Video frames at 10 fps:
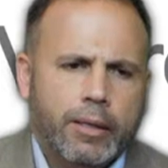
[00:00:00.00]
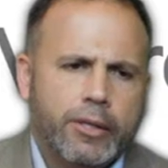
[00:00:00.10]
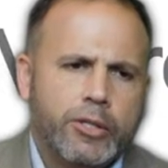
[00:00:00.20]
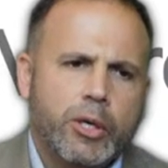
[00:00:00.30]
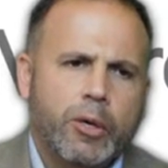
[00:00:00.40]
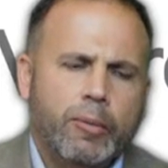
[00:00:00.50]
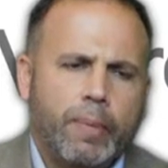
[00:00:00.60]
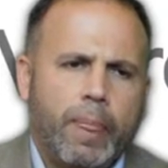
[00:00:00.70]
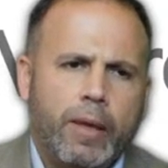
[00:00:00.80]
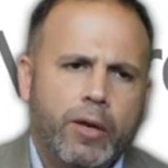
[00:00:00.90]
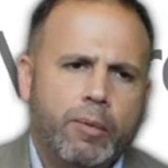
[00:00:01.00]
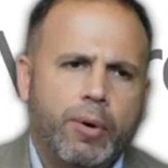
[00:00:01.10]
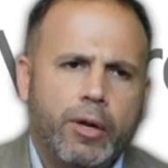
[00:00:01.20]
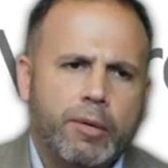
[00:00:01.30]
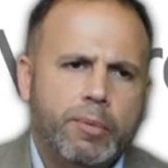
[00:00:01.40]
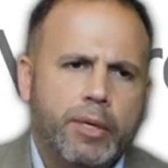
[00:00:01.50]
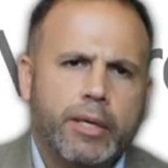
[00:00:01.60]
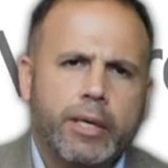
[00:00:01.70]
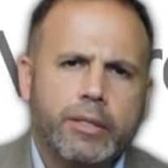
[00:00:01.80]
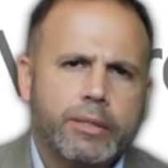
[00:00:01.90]
So, part of the Community
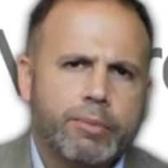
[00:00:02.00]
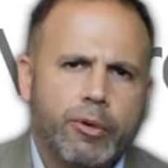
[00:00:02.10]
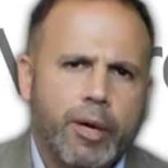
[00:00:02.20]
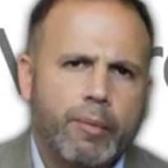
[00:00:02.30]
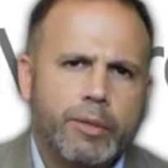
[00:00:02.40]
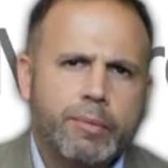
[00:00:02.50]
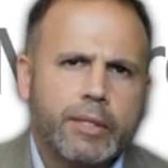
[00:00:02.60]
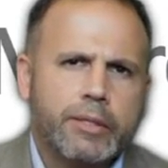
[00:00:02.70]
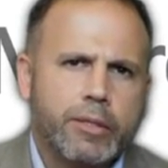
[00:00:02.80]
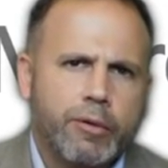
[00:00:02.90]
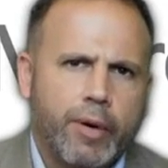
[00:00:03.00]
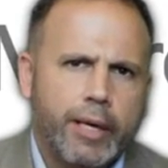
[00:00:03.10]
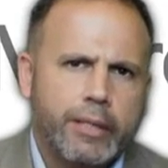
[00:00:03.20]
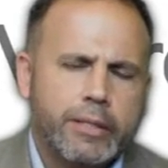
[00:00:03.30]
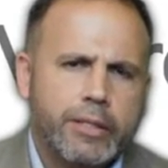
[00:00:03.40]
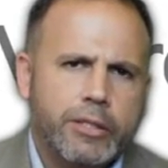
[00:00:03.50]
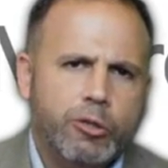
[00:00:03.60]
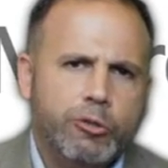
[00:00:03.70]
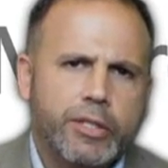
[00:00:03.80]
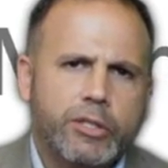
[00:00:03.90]
Connections program, which makes it so great, is
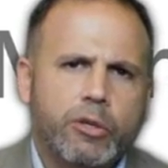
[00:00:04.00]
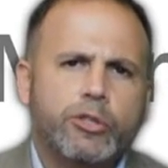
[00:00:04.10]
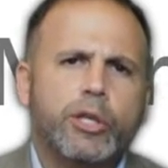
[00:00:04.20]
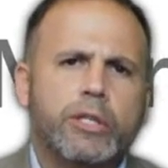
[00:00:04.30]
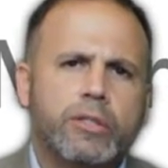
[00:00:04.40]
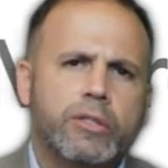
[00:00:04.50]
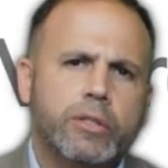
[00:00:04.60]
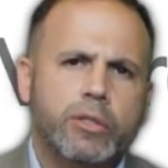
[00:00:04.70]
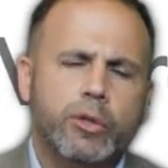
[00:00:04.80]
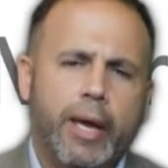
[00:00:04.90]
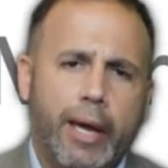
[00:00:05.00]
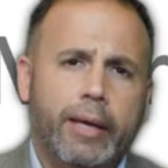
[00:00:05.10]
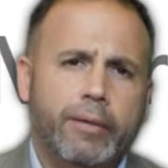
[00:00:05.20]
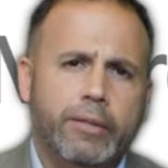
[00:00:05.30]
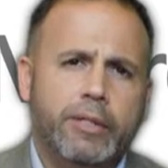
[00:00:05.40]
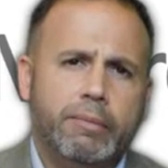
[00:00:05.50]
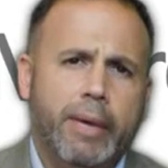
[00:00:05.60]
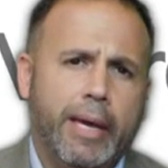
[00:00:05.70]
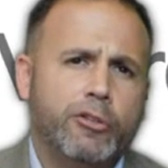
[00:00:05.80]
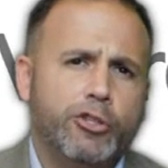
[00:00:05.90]
using associations to do the
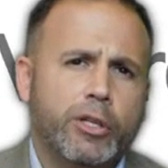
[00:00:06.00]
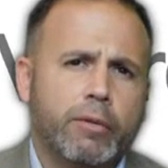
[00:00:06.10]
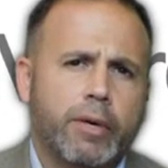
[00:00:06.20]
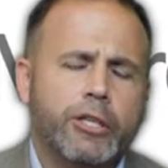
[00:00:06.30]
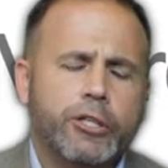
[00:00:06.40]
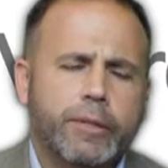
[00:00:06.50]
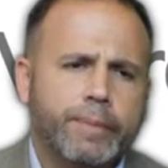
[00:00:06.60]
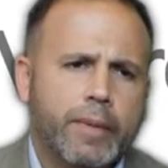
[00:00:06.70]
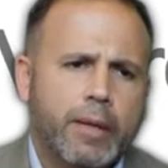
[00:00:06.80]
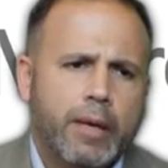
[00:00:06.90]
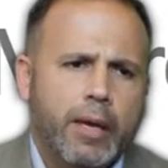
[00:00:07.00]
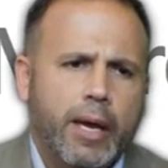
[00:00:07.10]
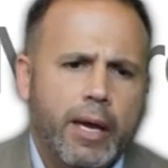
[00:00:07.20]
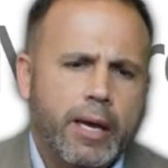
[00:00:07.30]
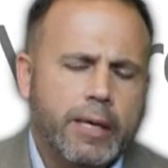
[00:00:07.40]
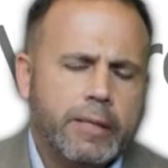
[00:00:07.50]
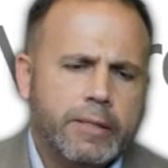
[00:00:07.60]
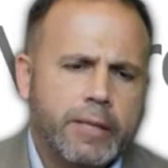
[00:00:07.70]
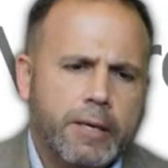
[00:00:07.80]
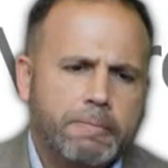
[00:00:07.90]
demand generation.
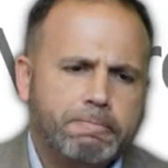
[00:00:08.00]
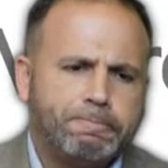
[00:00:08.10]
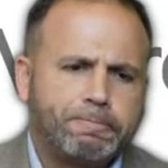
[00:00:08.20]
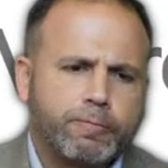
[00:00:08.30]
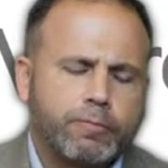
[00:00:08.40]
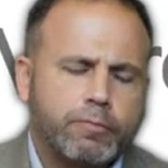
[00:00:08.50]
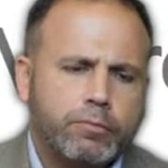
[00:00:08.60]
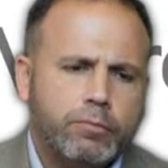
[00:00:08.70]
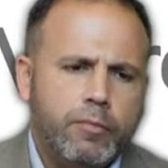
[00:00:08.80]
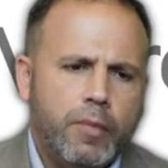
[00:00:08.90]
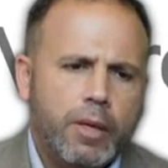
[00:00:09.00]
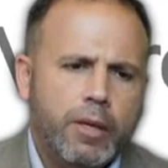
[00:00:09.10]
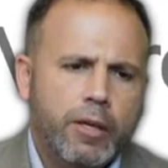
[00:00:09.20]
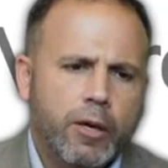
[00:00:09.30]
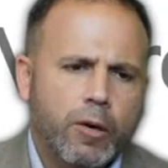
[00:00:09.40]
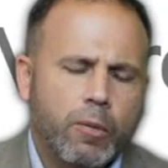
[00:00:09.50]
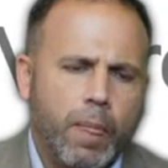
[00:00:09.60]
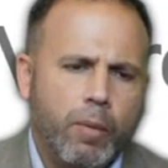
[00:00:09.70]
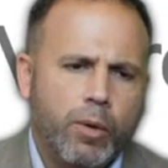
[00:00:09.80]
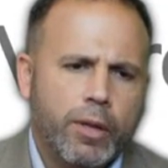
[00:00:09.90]
And,
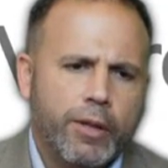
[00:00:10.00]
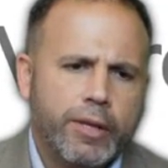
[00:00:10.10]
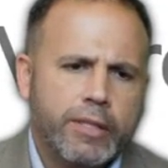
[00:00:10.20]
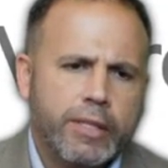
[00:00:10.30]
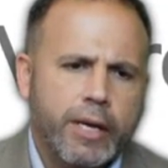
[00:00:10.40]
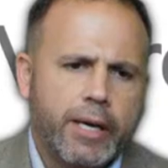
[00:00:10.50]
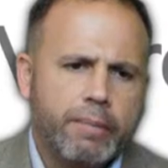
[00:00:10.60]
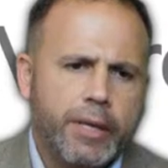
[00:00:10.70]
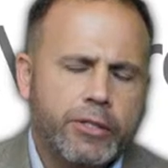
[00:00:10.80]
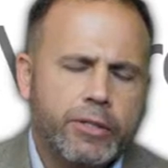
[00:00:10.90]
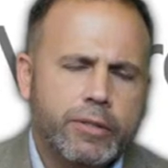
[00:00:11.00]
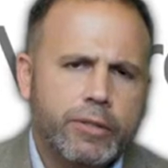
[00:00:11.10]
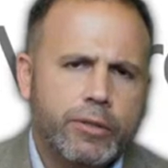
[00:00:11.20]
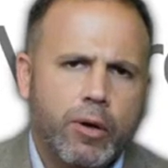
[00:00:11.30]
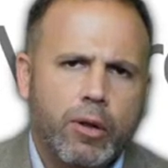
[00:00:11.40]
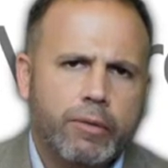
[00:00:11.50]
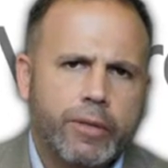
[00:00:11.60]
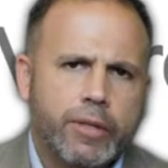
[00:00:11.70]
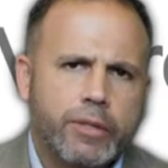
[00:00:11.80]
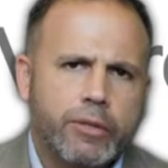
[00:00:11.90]
one of the things that I mentioned to all of
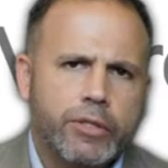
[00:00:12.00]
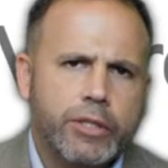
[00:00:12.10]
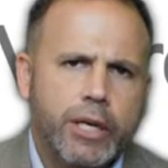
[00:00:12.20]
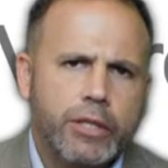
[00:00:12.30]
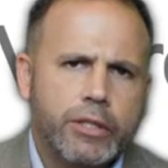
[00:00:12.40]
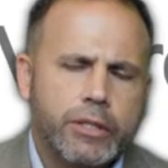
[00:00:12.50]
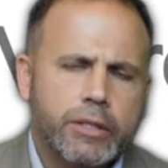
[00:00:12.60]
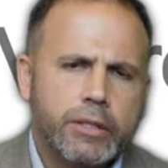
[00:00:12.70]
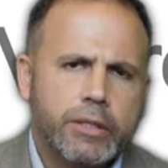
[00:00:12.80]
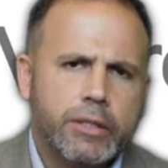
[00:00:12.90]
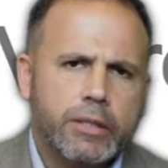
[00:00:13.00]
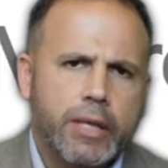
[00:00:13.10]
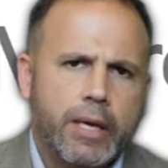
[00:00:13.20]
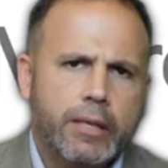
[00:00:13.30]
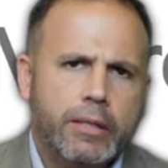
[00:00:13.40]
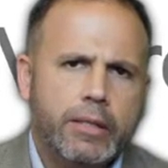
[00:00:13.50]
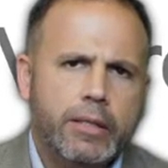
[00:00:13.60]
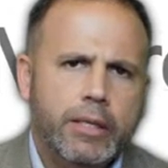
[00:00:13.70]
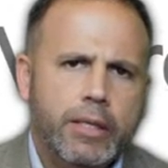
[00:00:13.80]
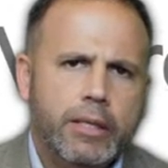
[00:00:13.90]
the associations is that you
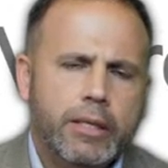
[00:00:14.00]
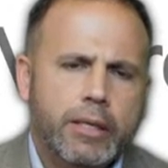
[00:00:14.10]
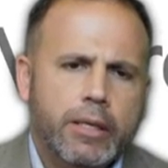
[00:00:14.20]
need